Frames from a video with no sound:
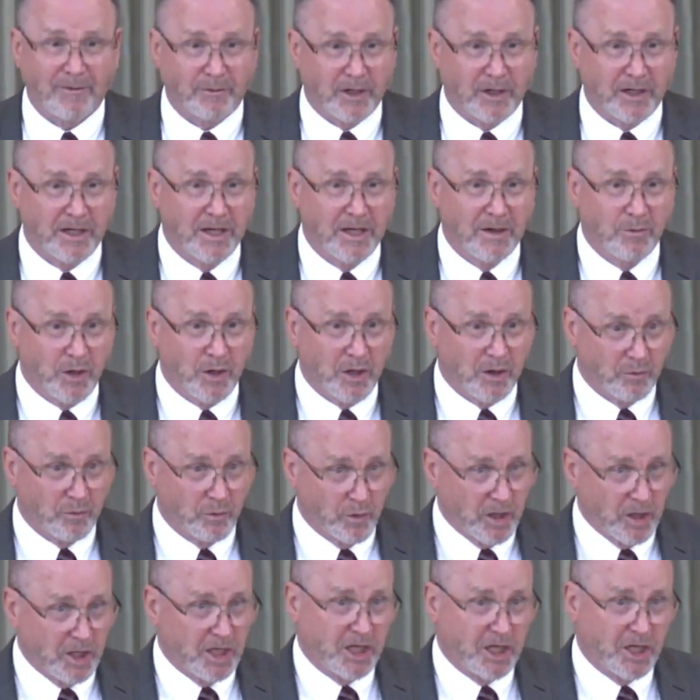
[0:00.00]
We, we have
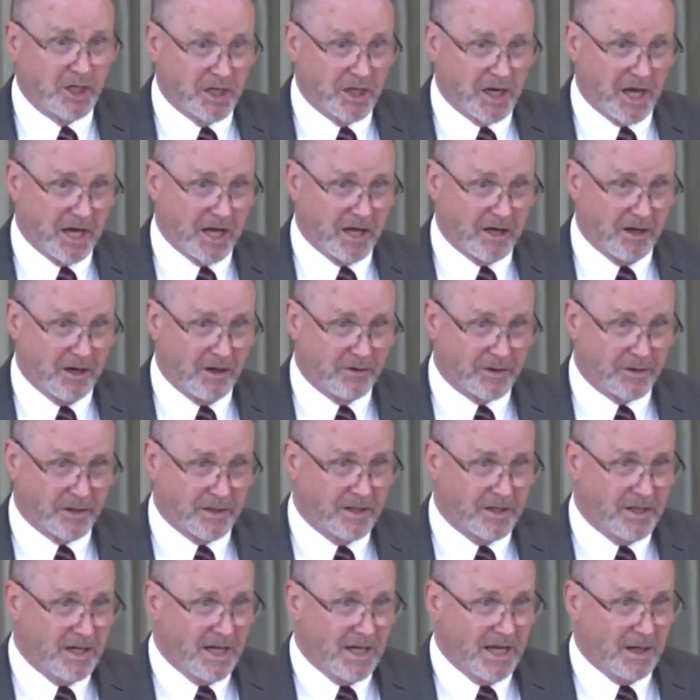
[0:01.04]
really good health
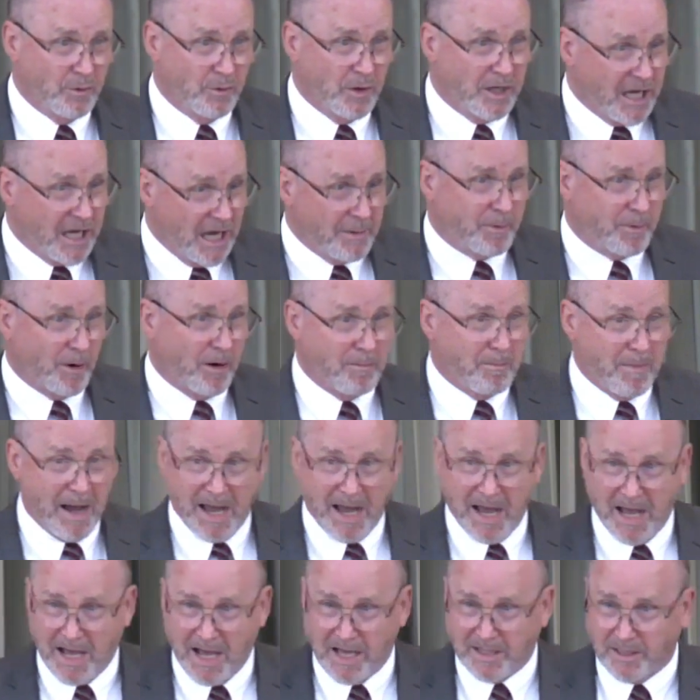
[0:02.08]
and, and we keep our
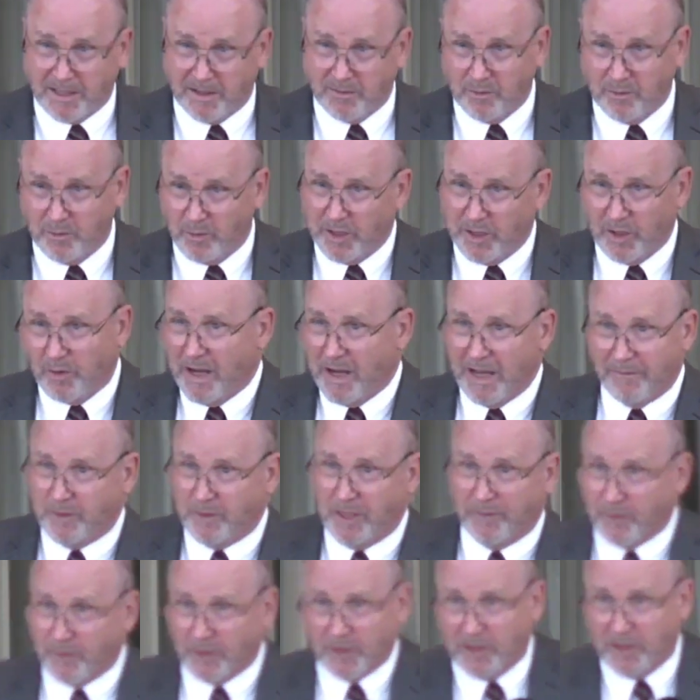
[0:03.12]
mind and we don't have
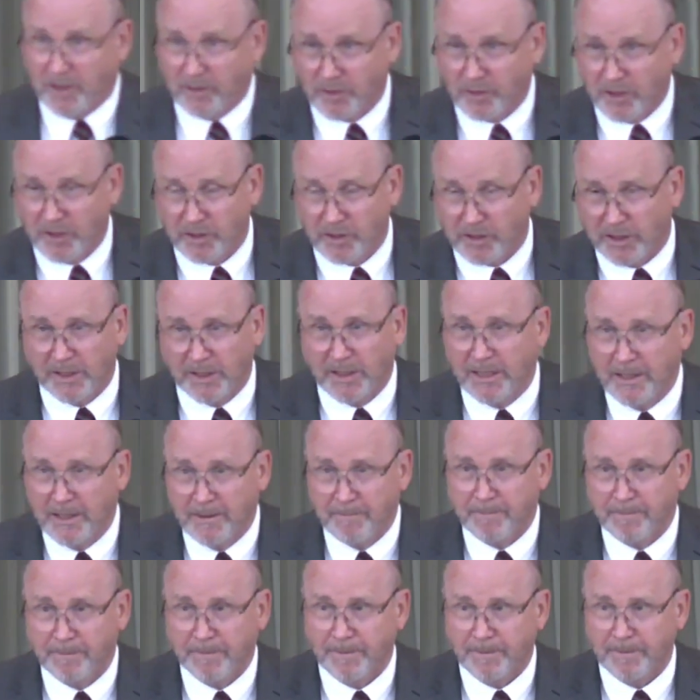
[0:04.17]
difficulties. And
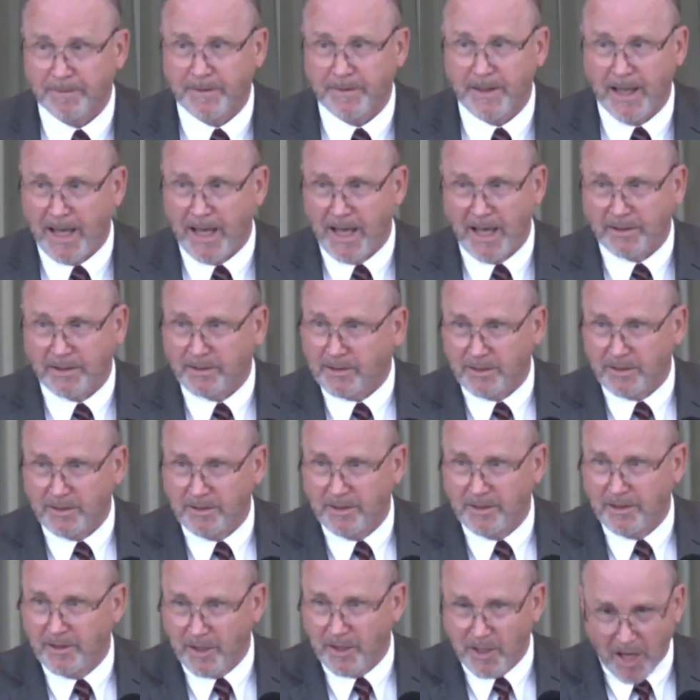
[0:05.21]
that's
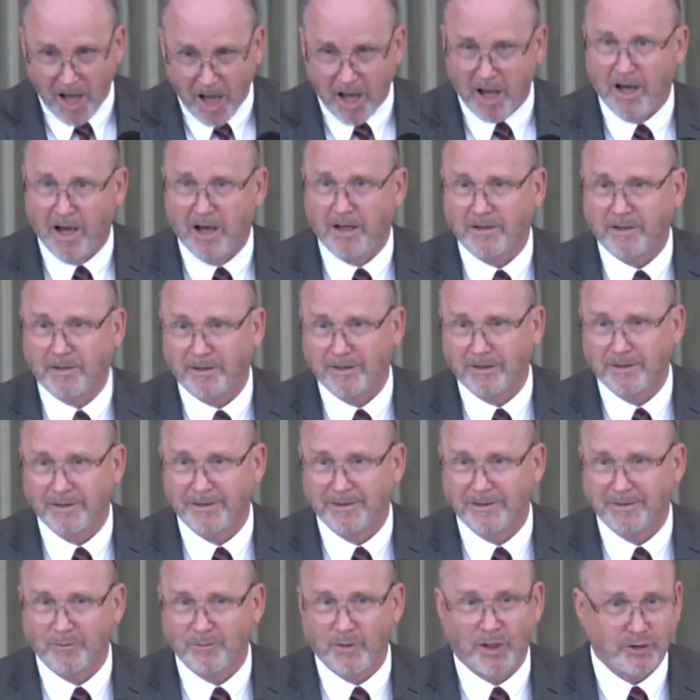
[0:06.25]
not
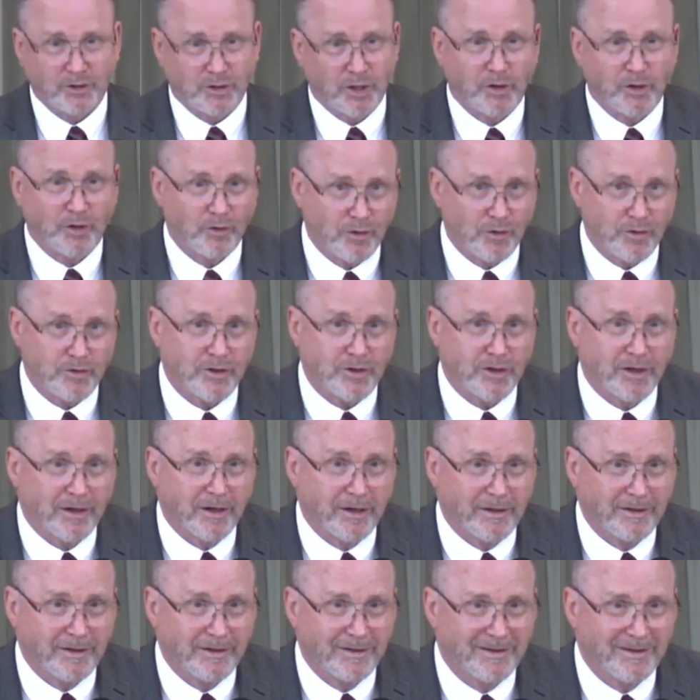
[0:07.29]
what's under the
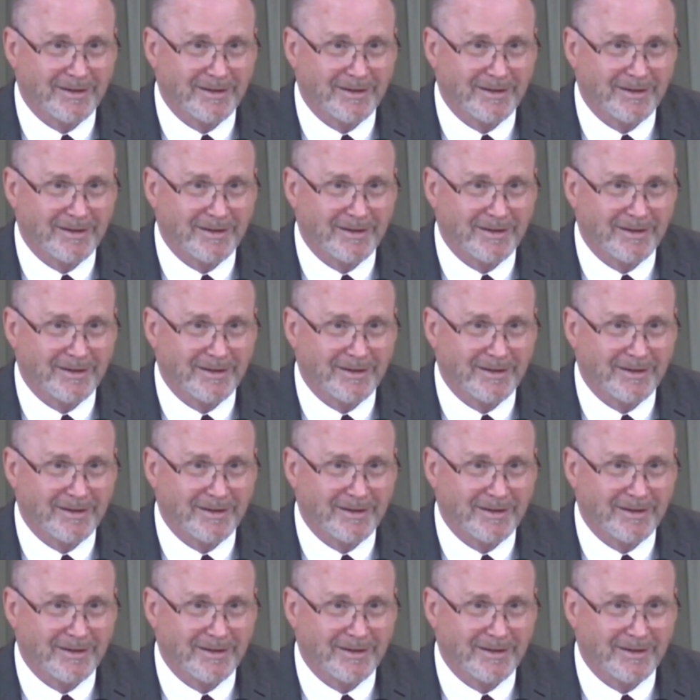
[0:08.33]
sun.